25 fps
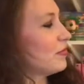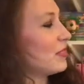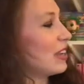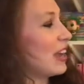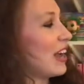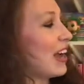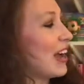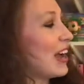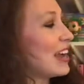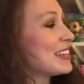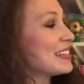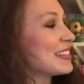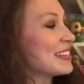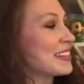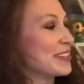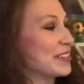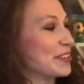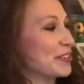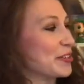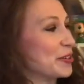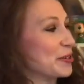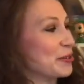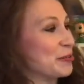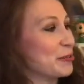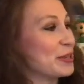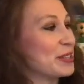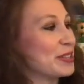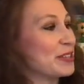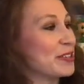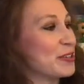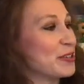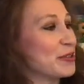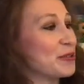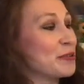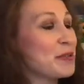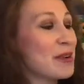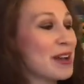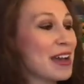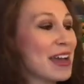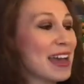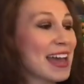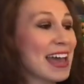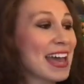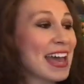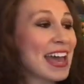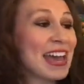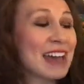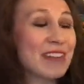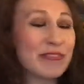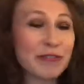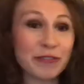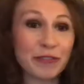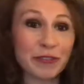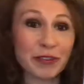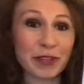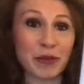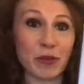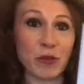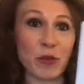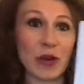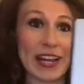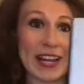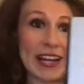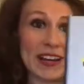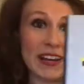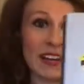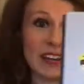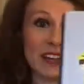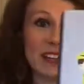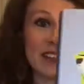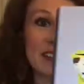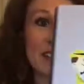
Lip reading: I can go with you everywhere.